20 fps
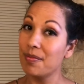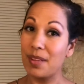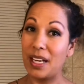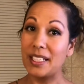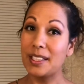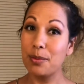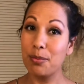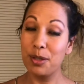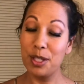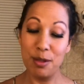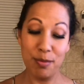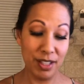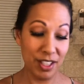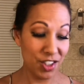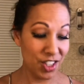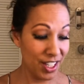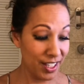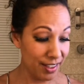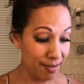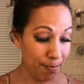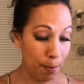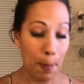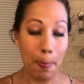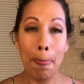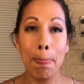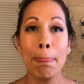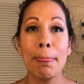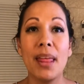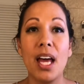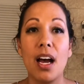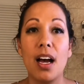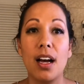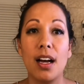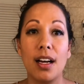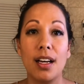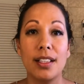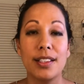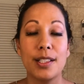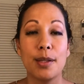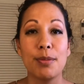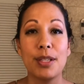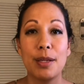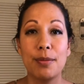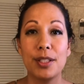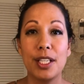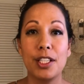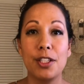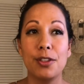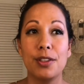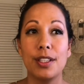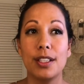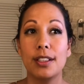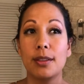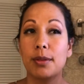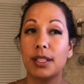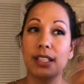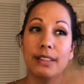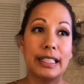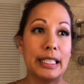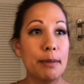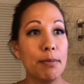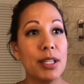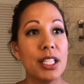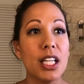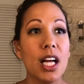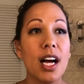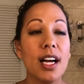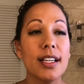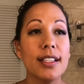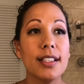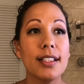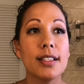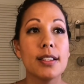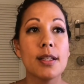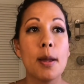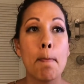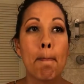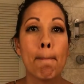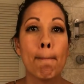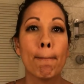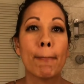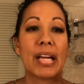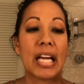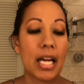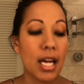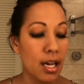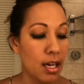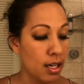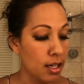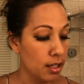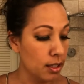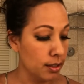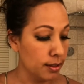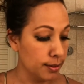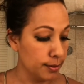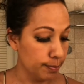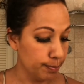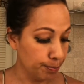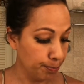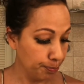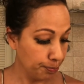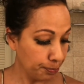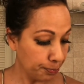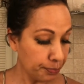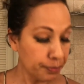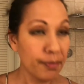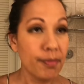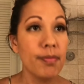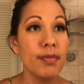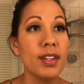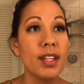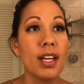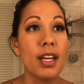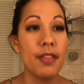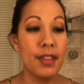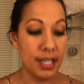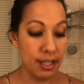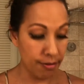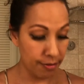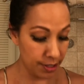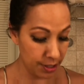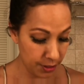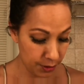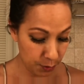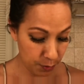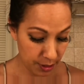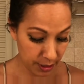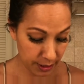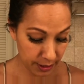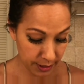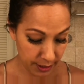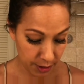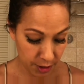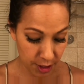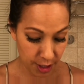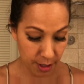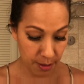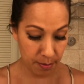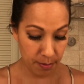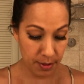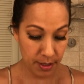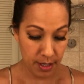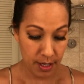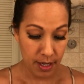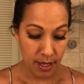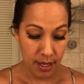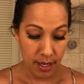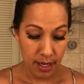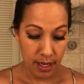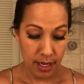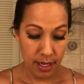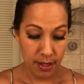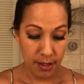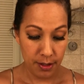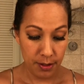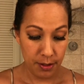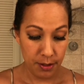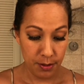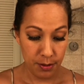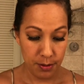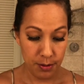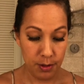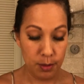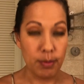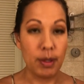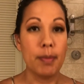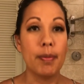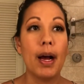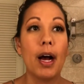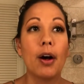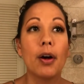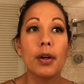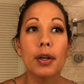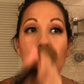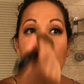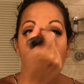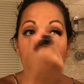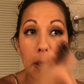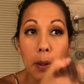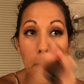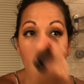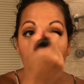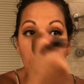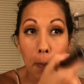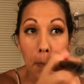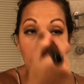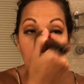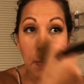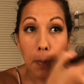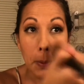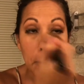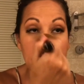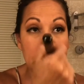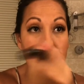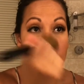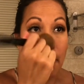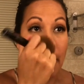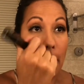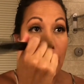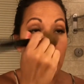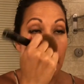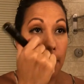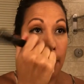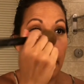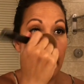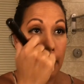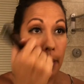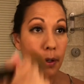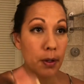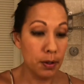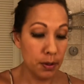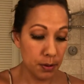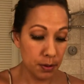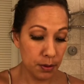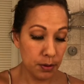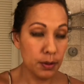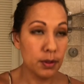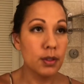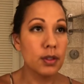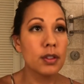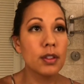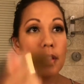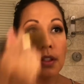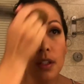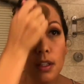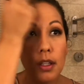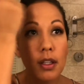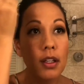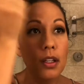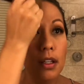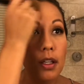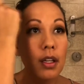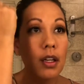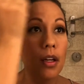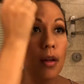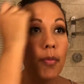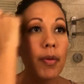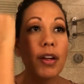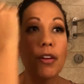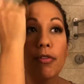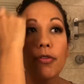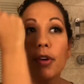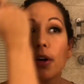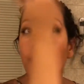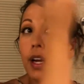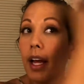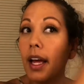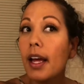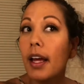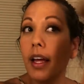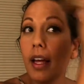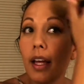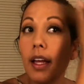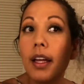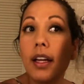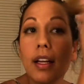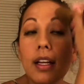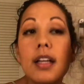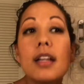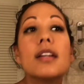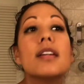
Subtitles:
That's pretty much it. Sometimes I use a little bit of lip gloss. And then if I just want to touch up, I'll use my powder just to powder my nose and my forehead.